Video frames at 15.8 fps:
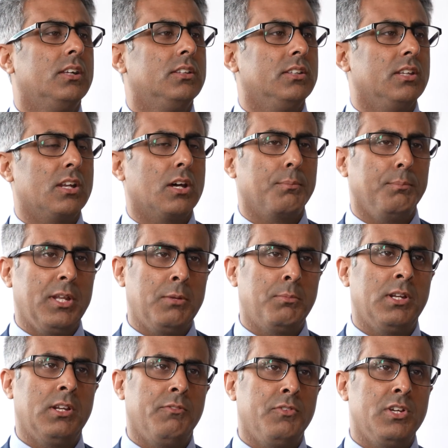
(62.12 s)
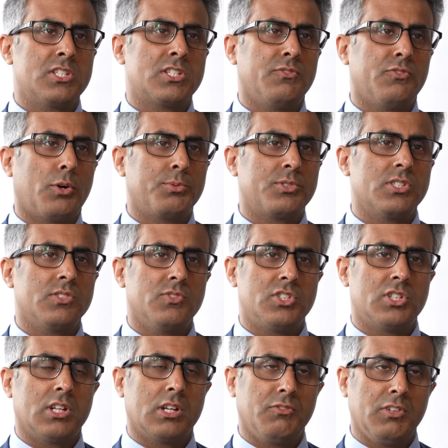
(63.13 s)
There are minimal invasive options
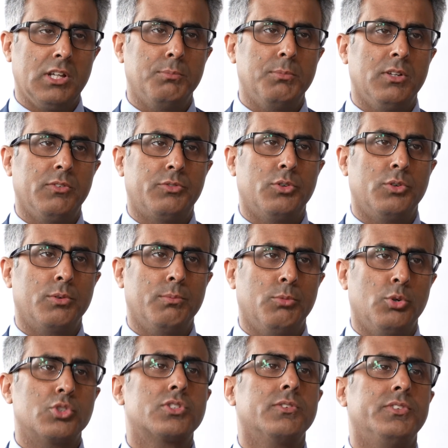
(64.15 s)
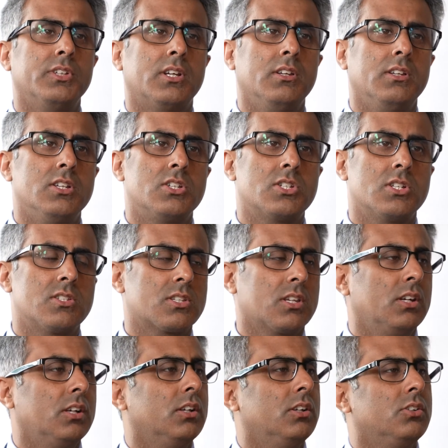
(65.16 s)
which are available for most of the conditions.
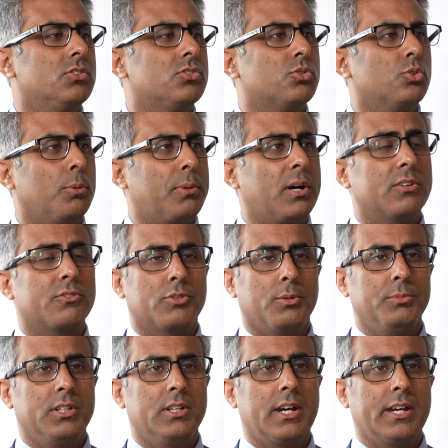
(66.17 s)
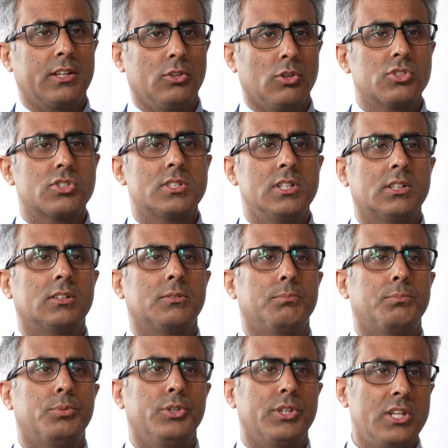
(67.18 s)
So apart from the
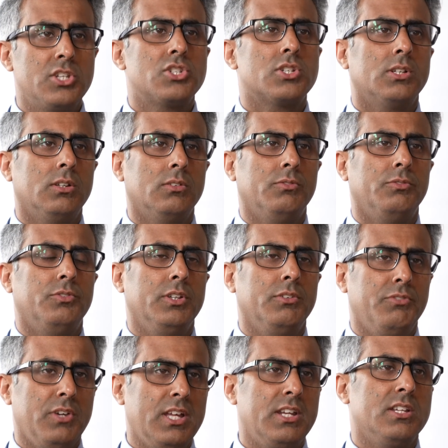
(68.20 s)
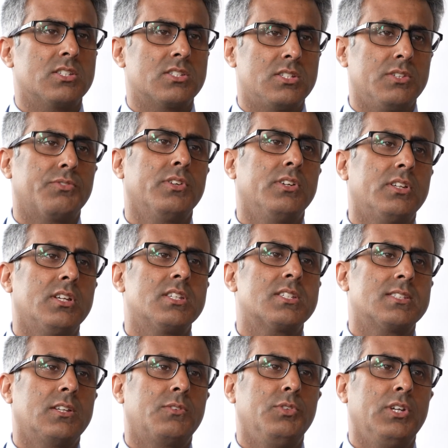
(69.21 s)
diagnostic potential with various different
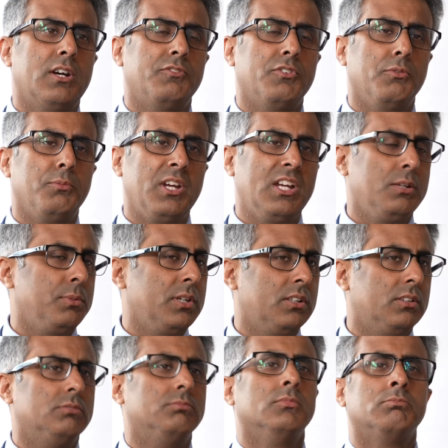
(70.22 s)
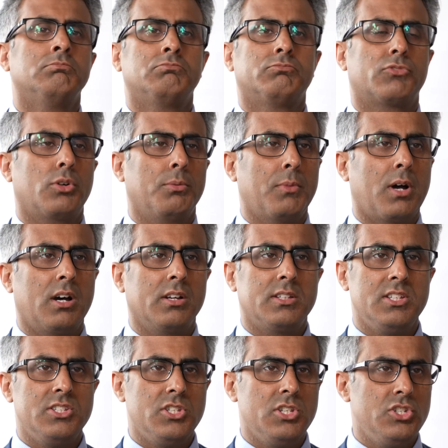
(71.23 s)
tests that we have available, from heart
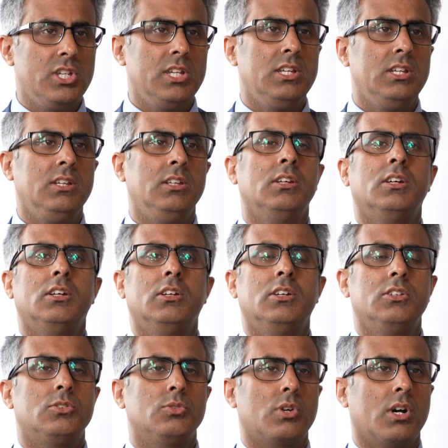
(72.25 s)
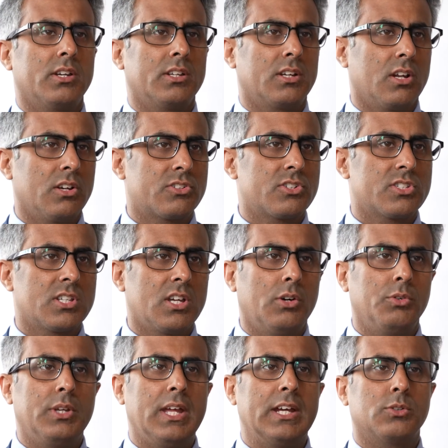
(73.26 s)
ECG to cardiac
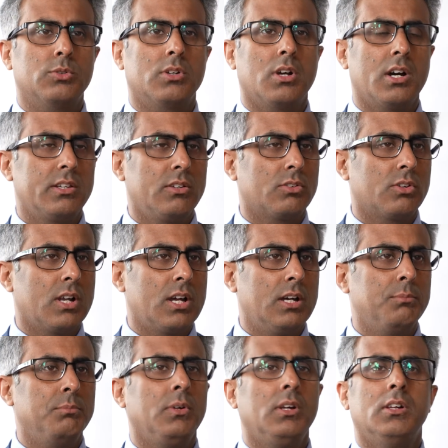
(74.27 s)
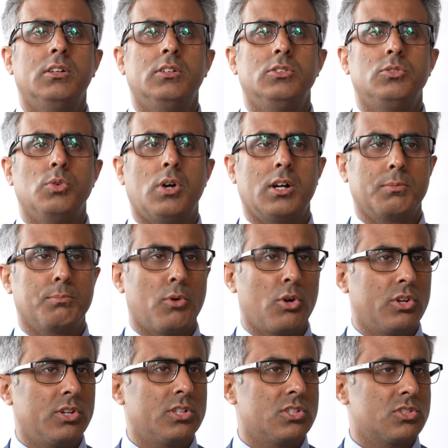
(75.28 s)
ultrasound, echocardiogram, to heart
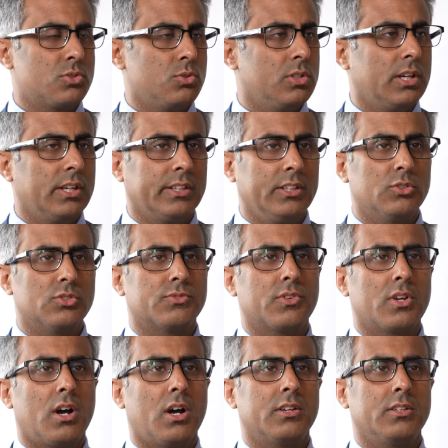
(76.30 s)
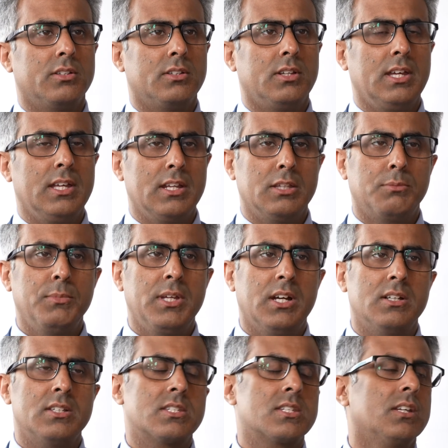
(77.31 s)
monitors to diagnose for heart
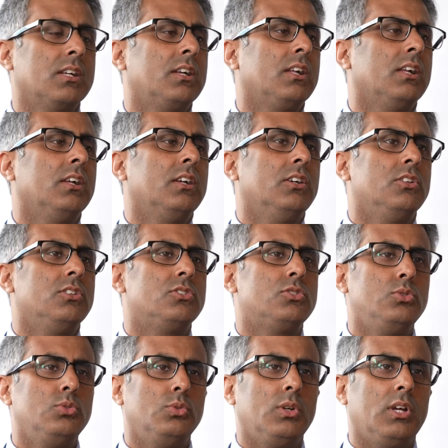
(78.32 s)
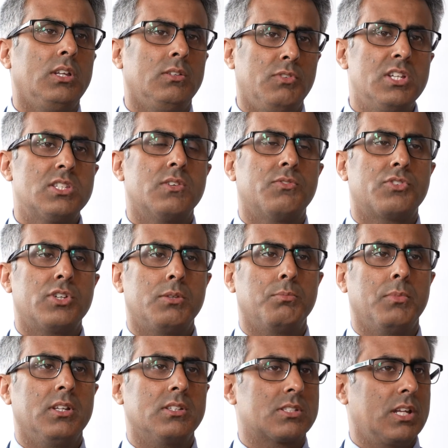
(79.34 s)
arrhythmias, to invasive
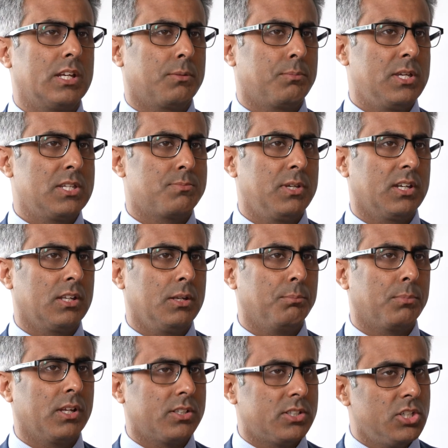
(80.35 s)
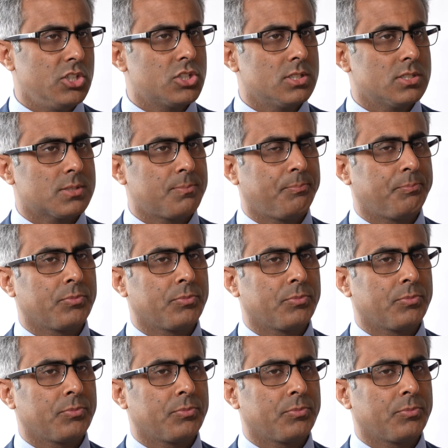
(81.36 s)
treatments like pacemaker implantations,